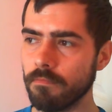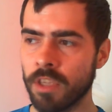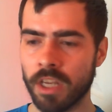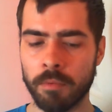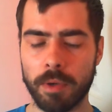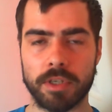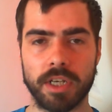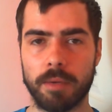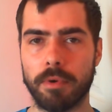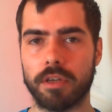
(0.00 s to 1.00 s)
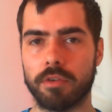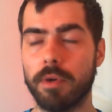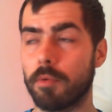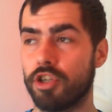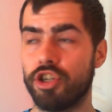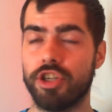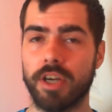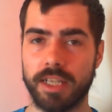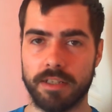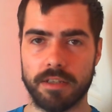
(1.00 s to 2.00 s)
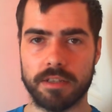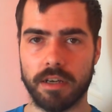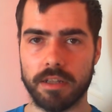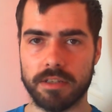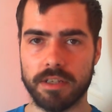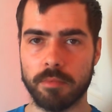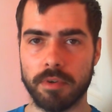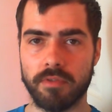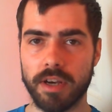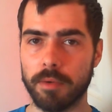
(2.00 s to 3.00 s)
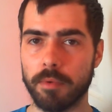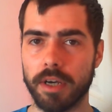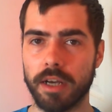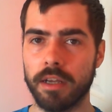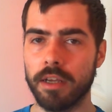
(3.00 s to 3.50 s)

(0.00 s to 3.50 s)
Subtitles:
and we were diabolical. We were shite at the start of the season. We really were.